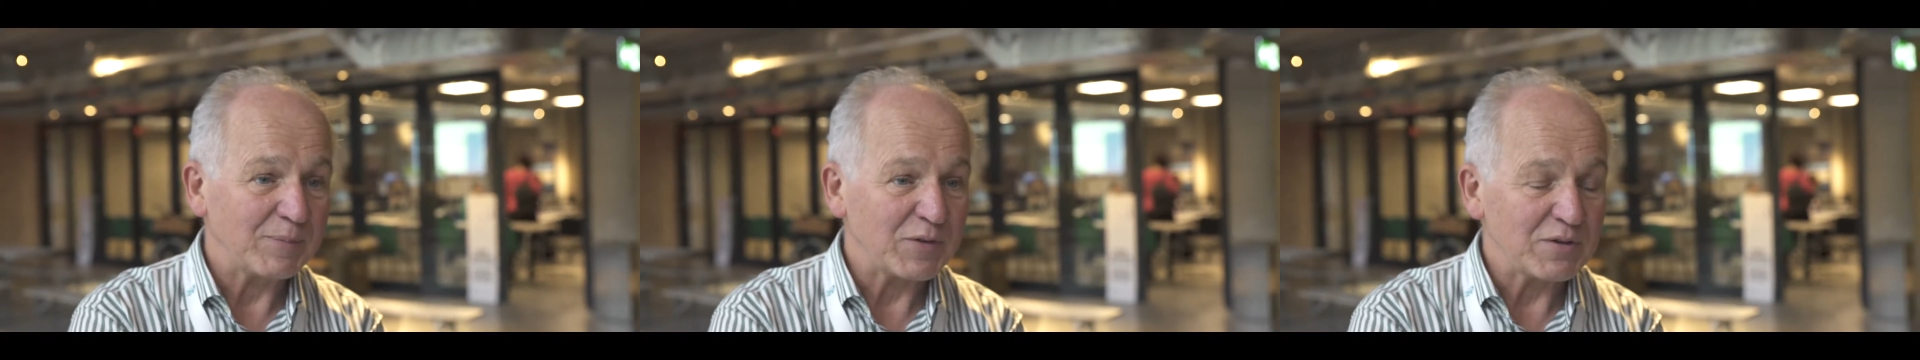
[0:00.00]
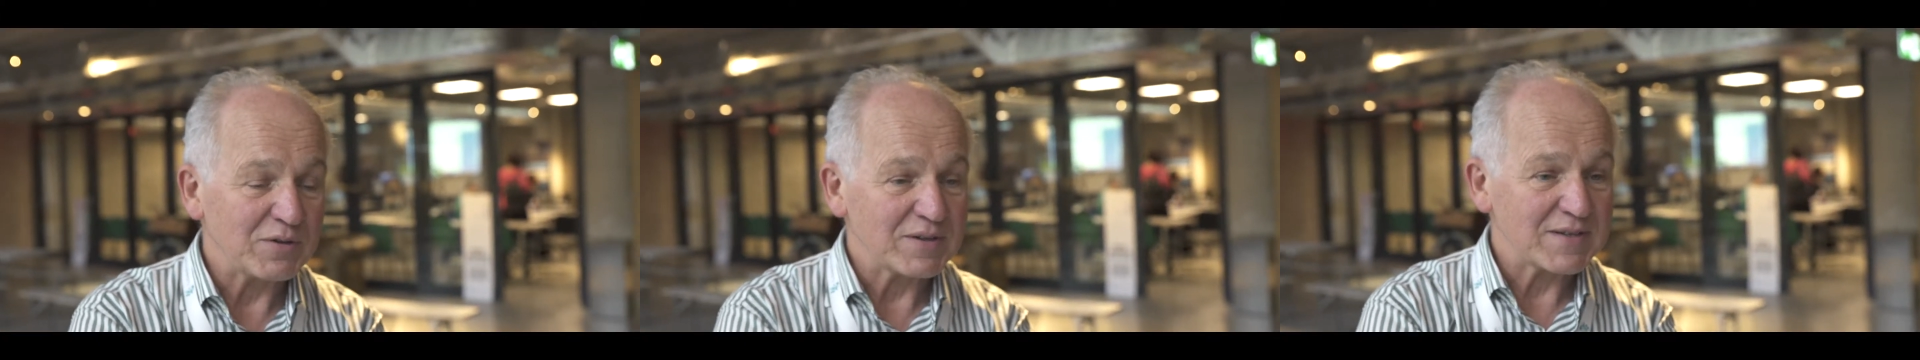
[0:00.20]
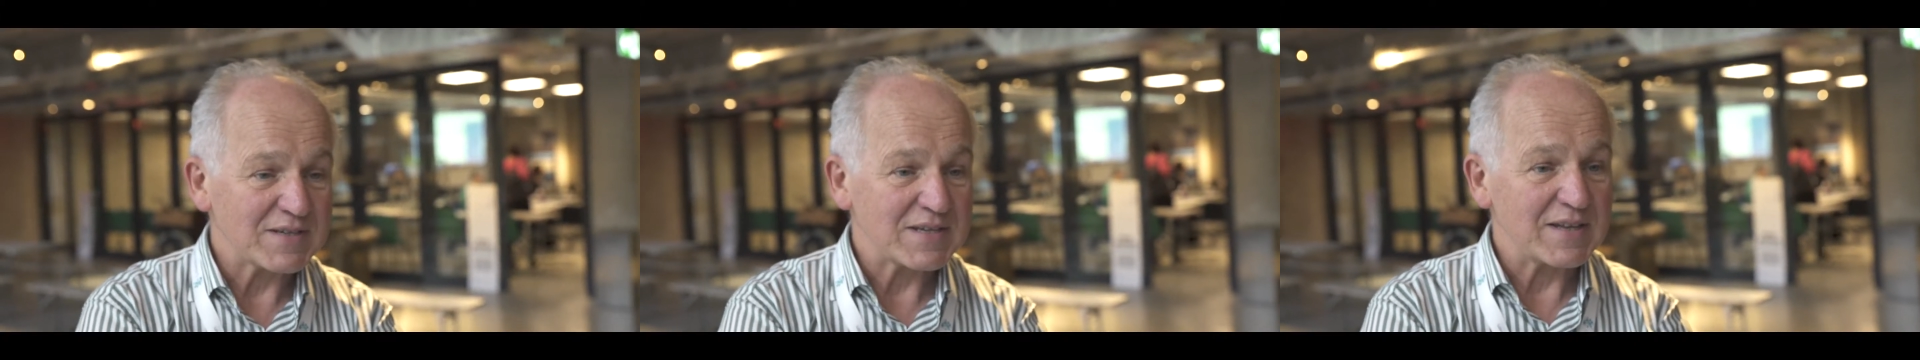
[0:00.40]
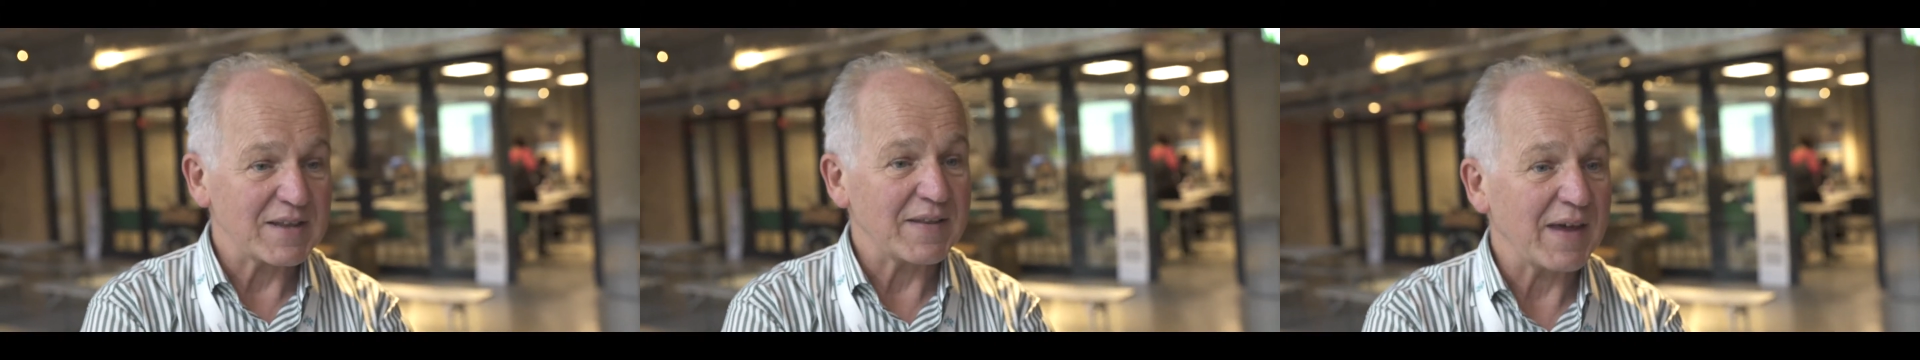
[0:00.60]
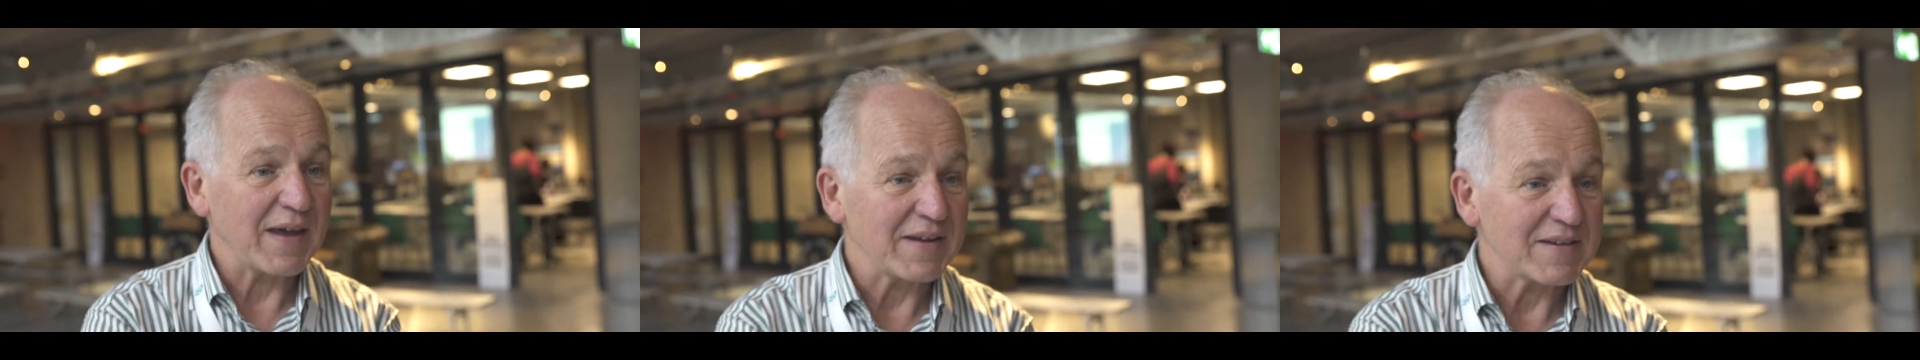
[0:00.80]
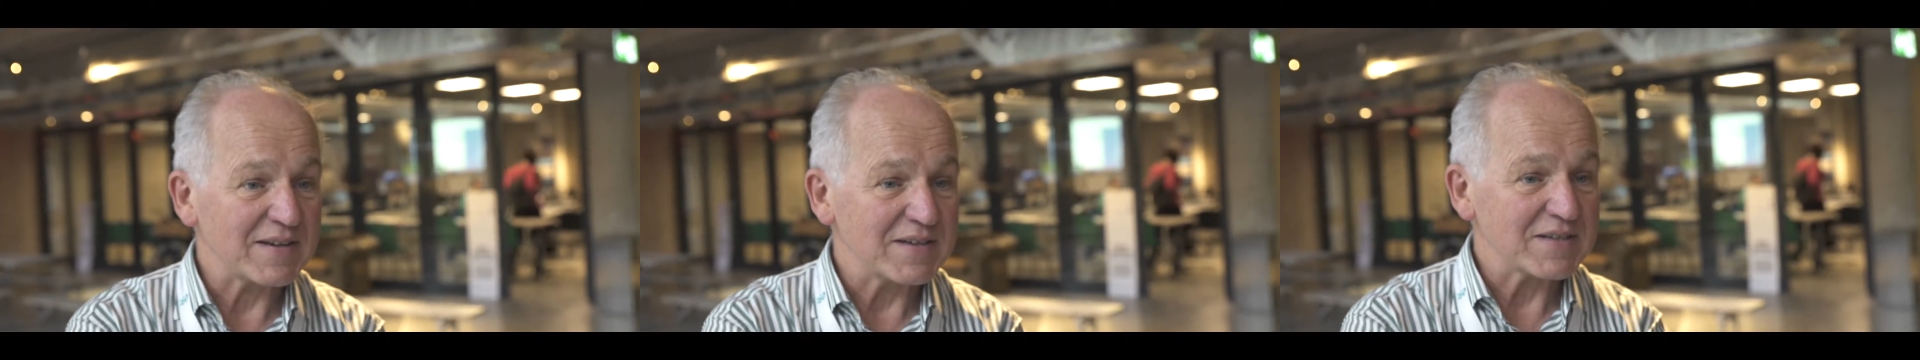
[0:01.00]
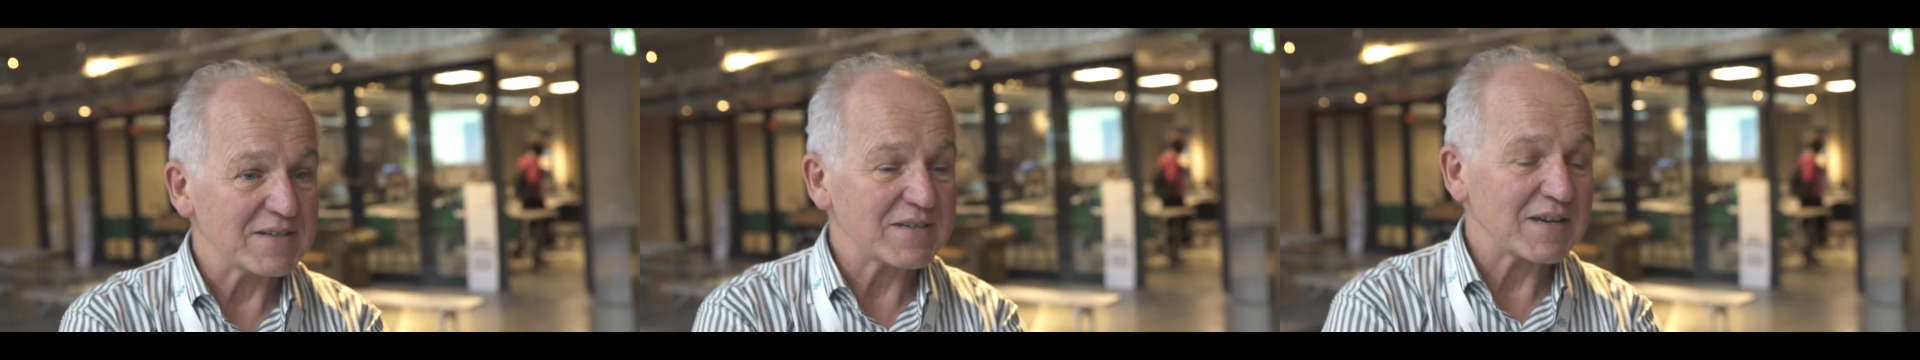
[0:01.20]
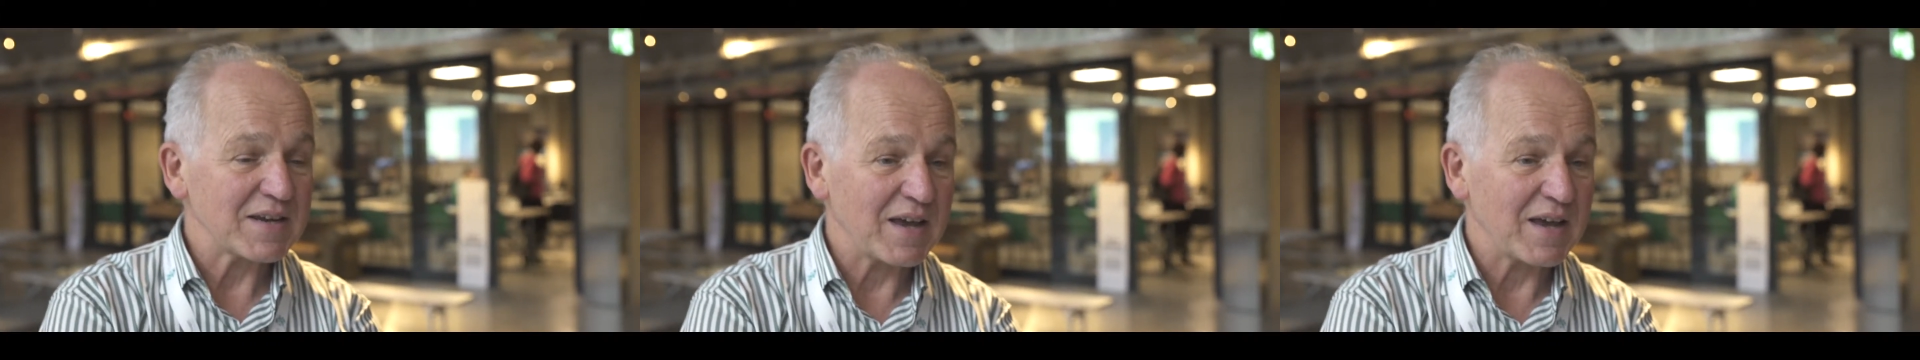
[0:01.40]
you can see that is